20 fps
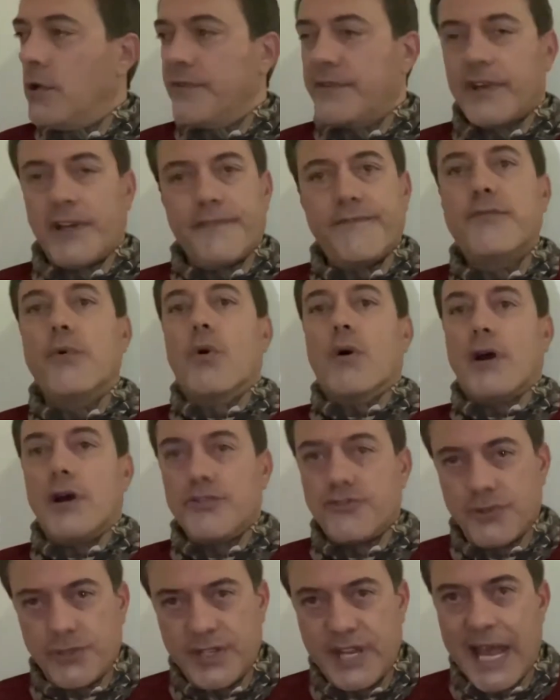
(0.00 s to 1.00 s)

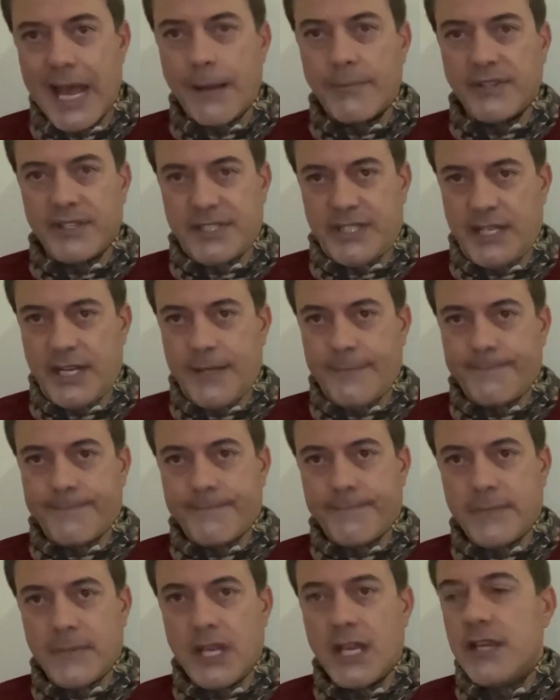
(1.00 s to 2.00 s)
400 tablets in it.
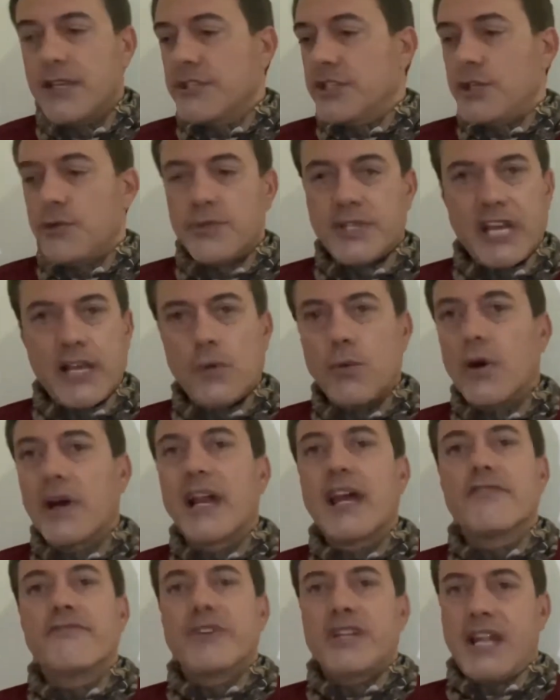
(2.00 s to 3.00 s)
So you take
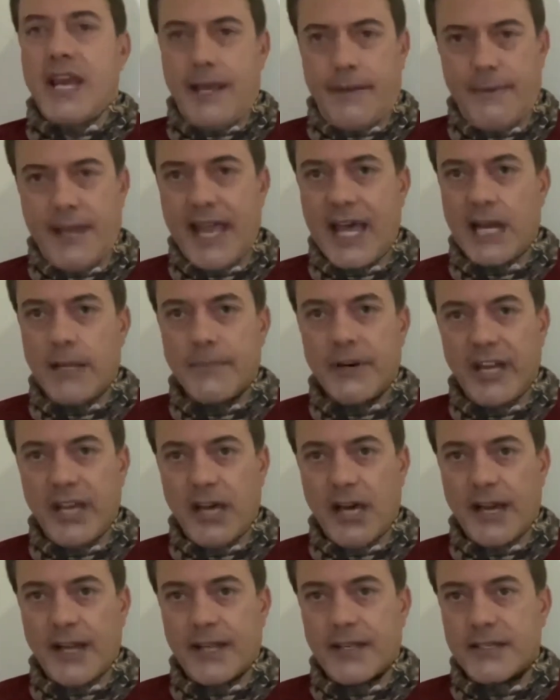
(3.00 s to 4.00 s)
one every day,
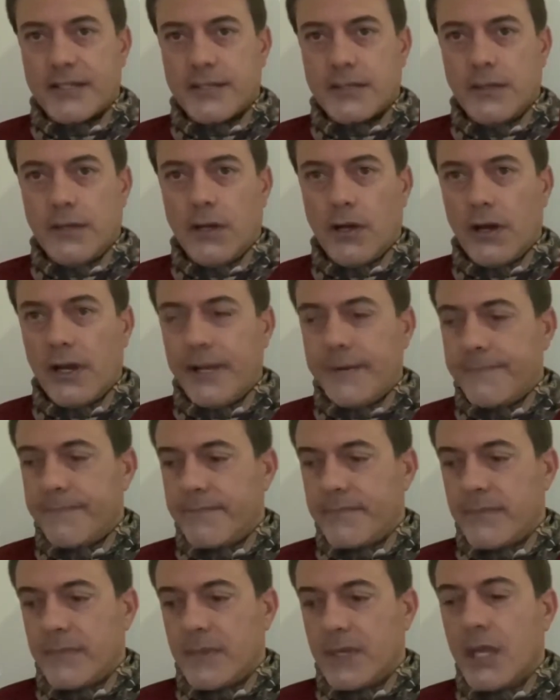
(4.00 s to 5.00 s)
antibiotics, all right?
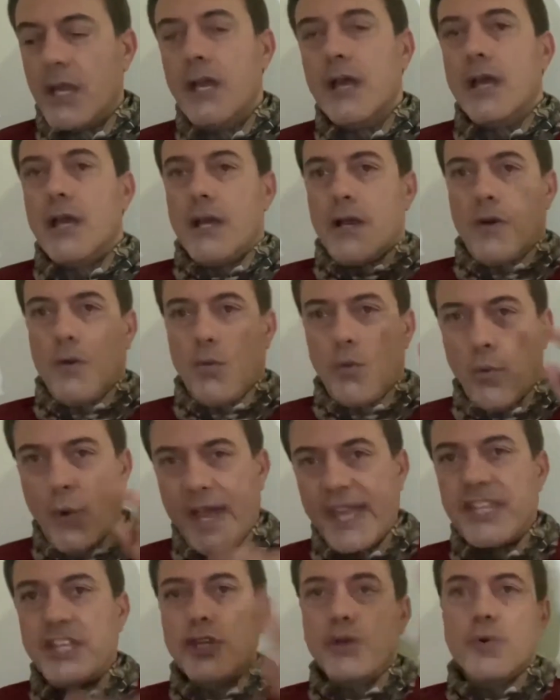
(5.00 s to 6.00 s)

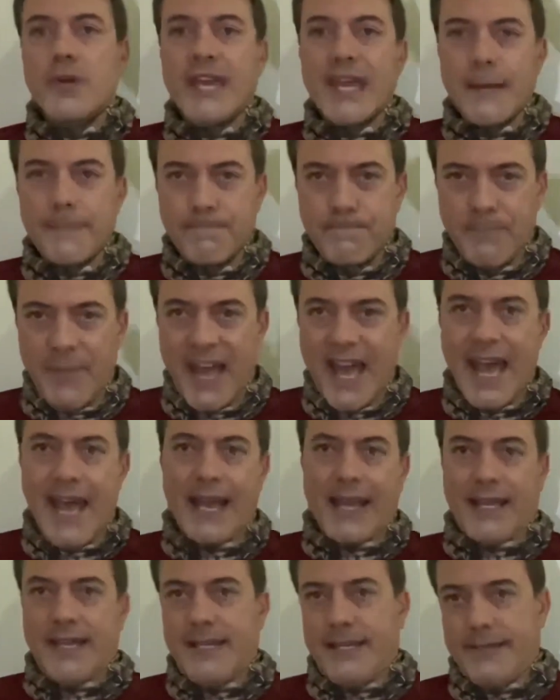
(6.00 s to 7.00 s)
When you get
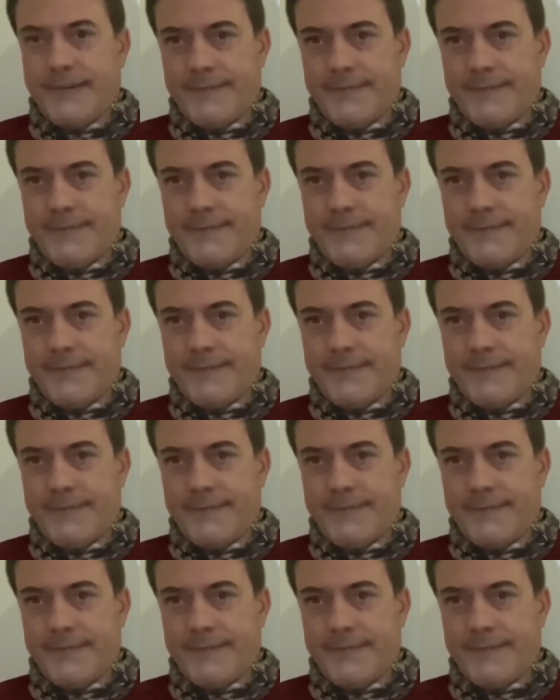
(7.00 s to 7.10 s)
back,